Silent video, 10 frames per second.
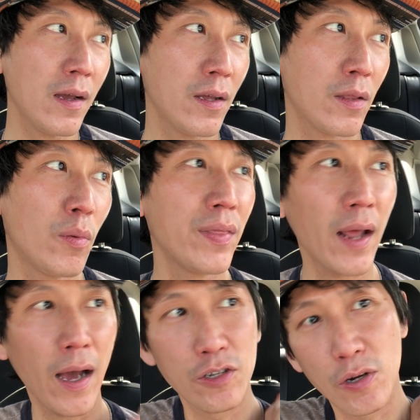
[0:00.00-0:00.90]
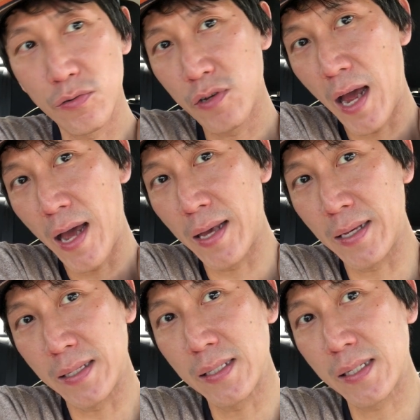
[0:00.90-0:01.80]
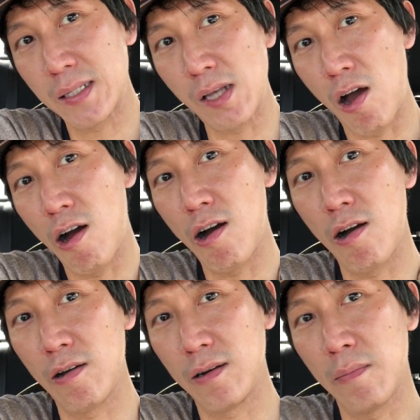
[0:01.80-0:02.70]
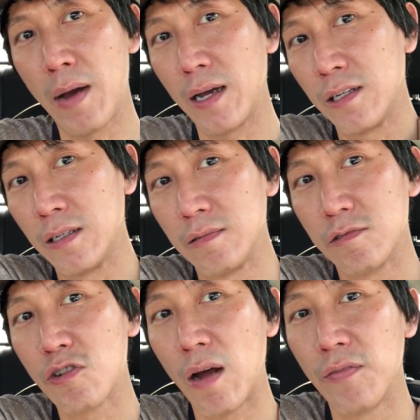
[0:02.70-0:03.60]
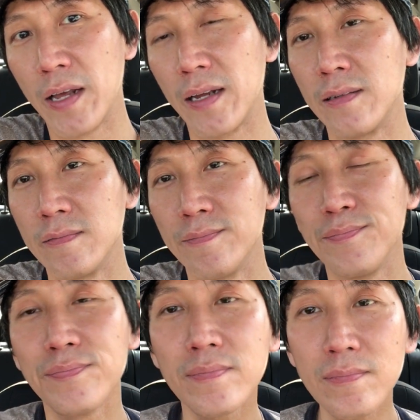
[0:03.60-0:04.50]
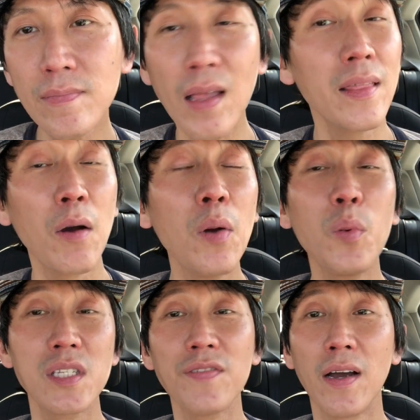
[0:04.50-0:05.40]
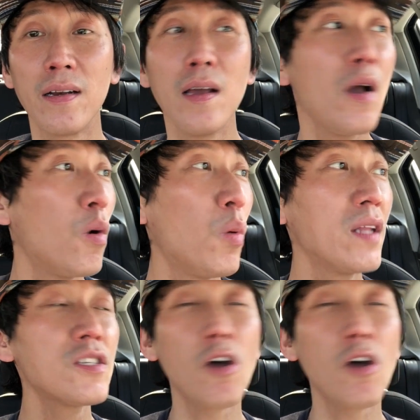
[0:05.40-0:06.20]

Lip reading: The one that I took you guys on my traveling. That one was fun. Once